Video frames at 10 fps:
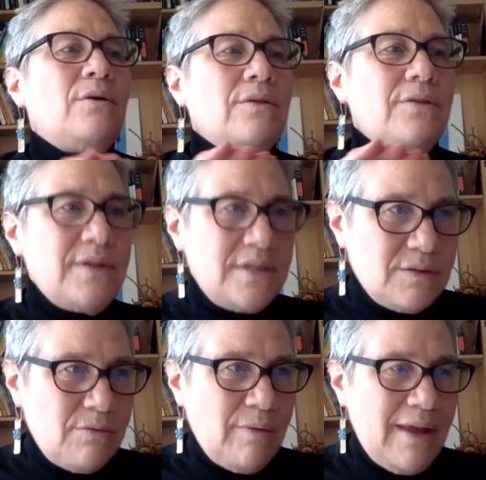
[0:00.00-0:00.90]
this
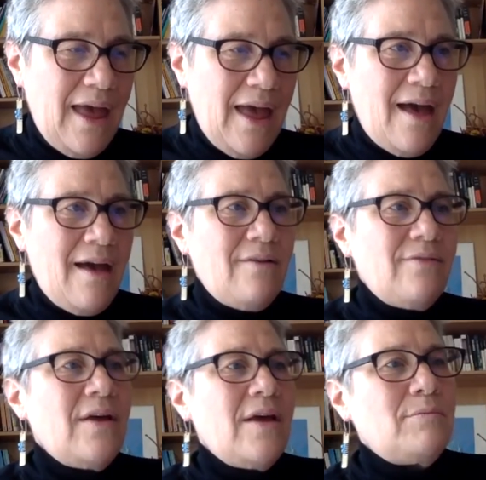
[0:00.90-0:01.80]
is what we have.
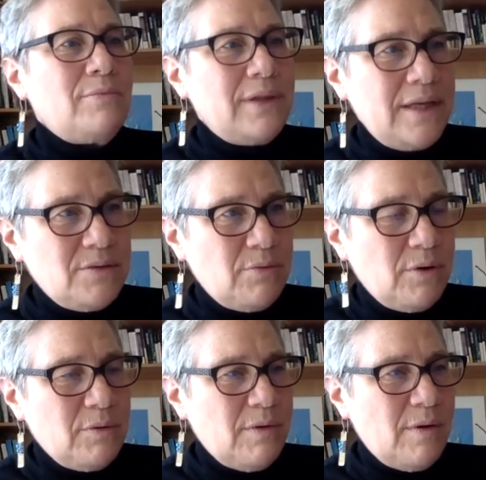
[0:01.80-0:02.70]
Please
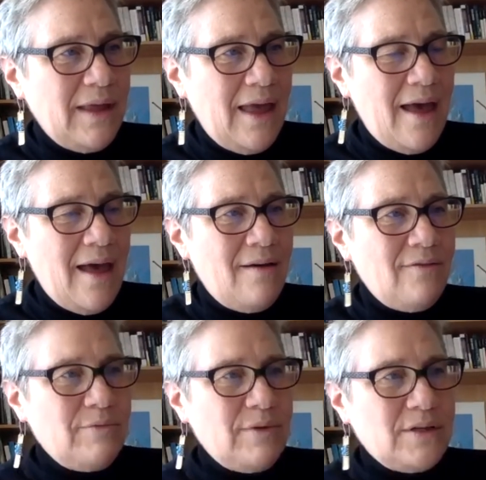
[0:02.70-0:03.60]
work with what we
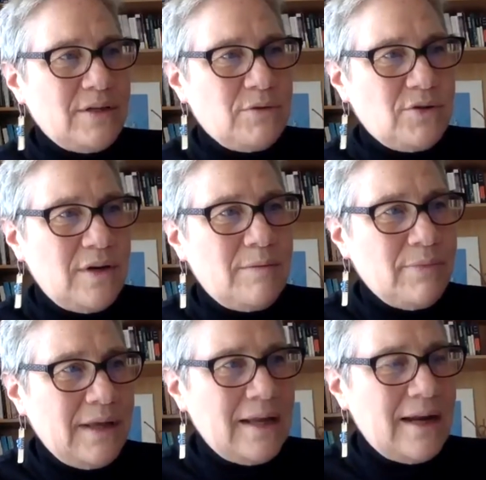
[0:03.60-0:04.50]
have because we're trying to
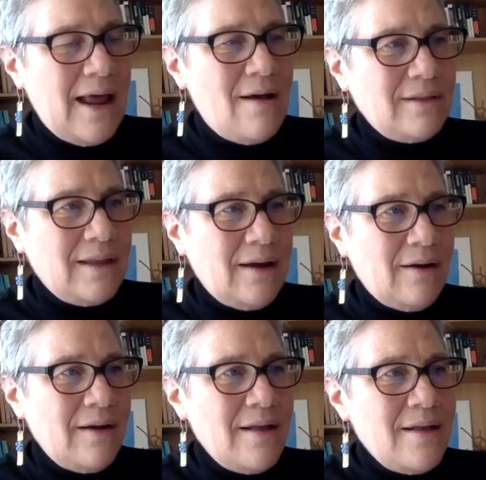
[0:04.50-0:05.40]
get it out
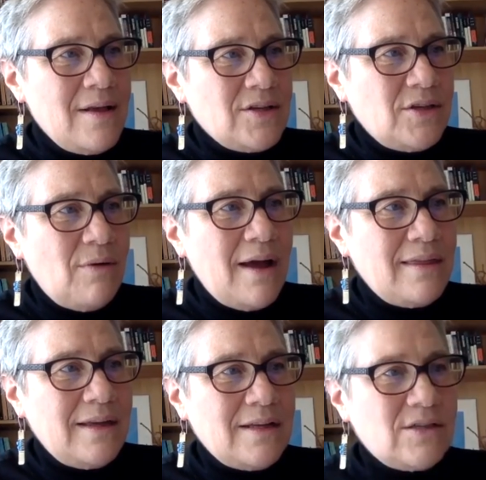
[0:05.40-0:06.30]
there. So I
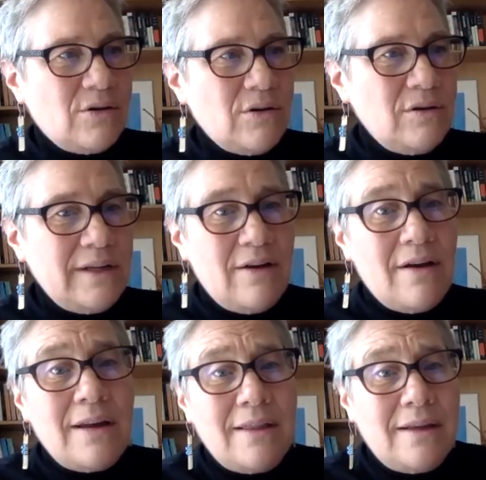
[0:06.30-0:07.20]
think it's early
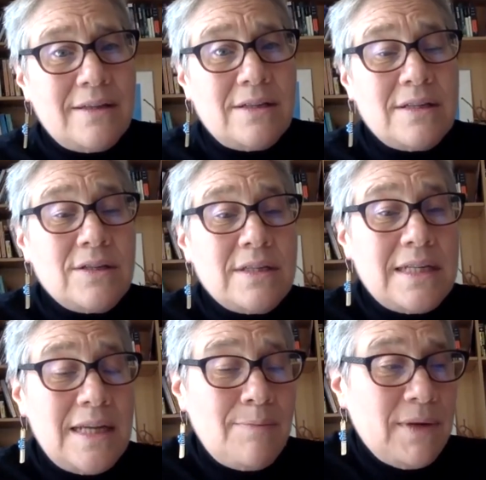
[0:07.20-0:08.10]
on. I think it's a
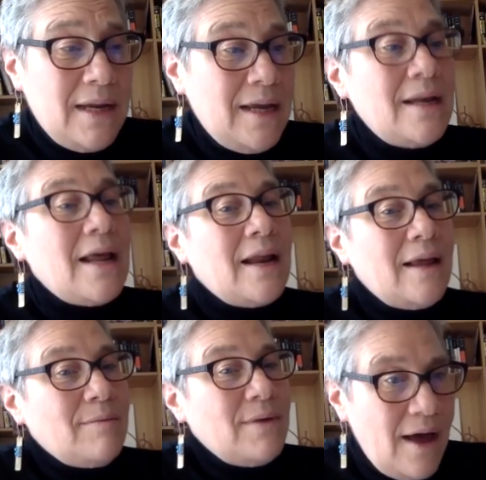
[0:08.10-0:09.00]
deep need, and I
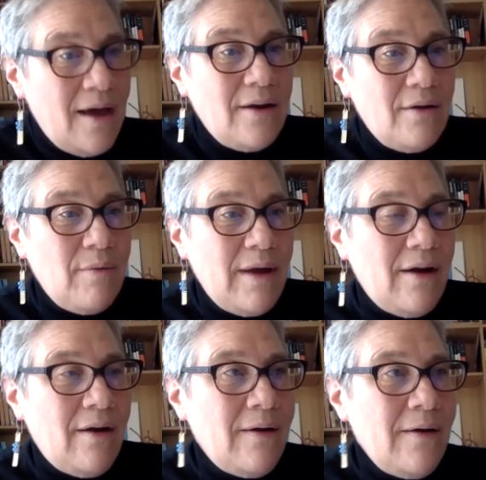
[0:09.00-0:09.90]
am not
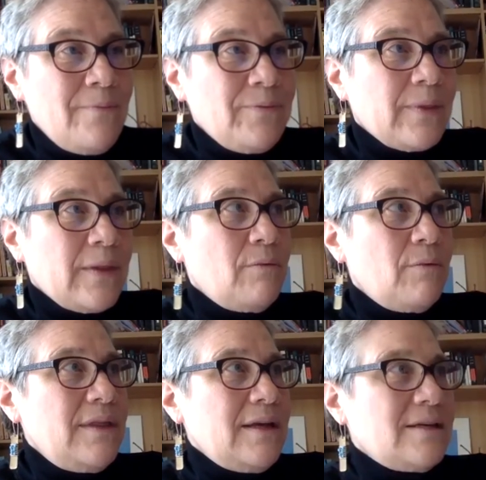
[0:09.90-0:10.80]
aware
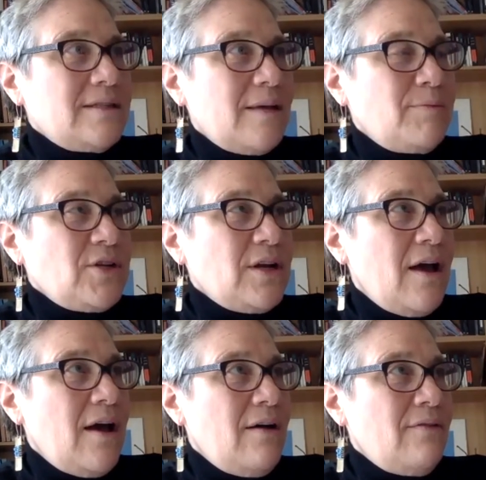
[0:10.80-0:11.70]
with the exception
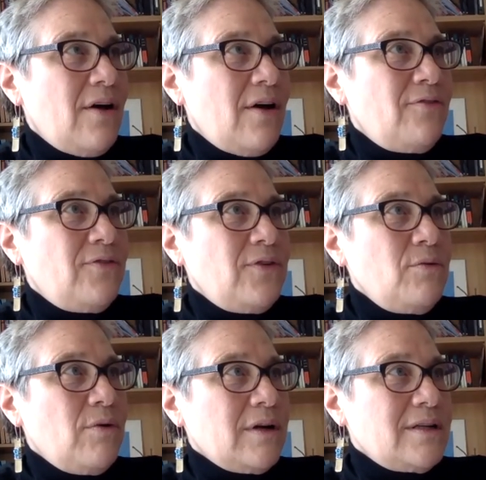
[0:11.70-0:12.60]
of a
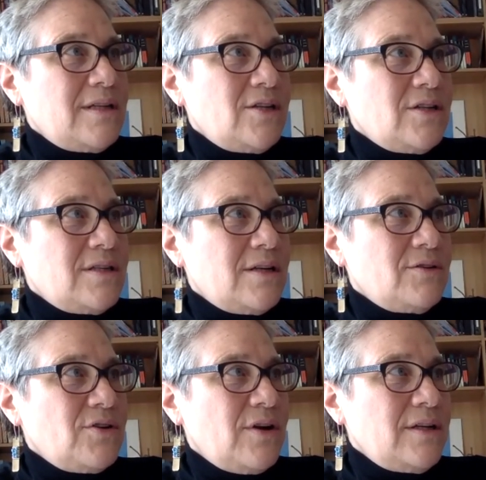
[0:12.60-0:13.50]
few organizations that are
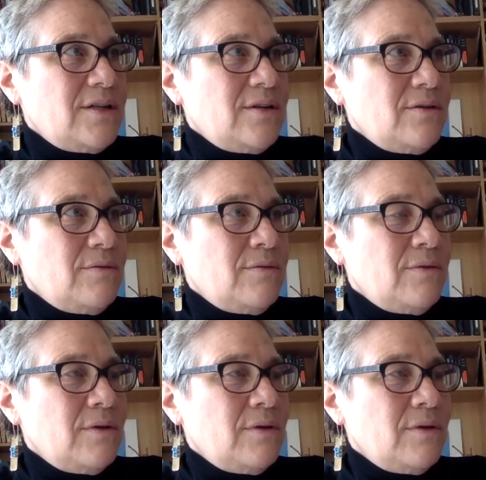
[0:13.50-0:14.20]
trying to